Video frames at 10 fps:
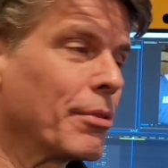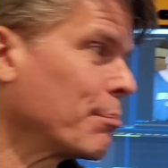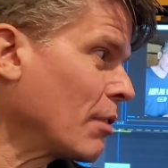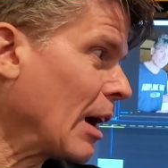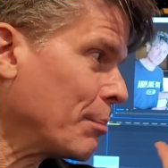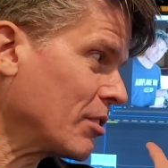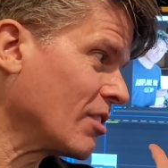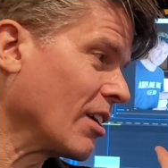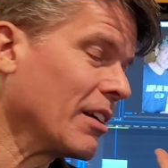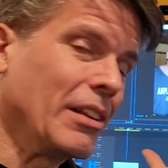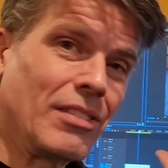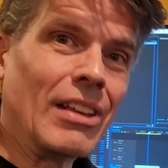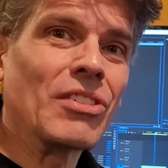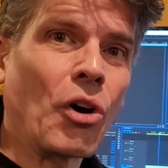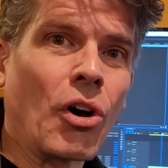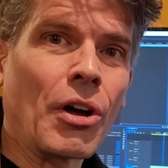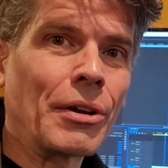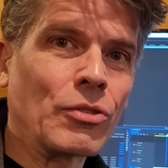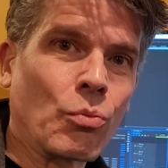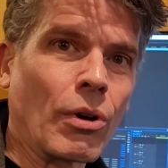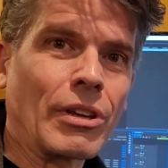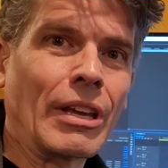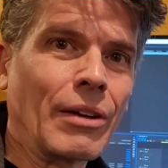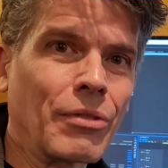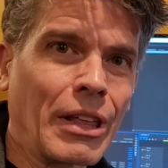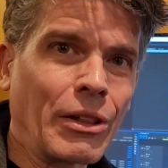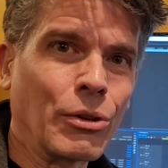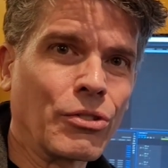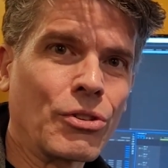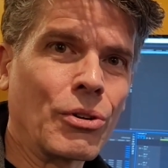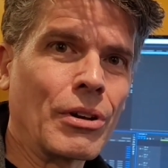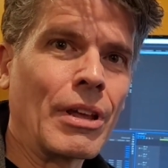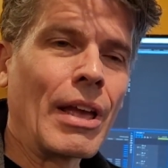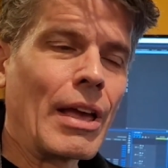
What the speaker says: The prop is done. It's on. It's working. Everything looks good.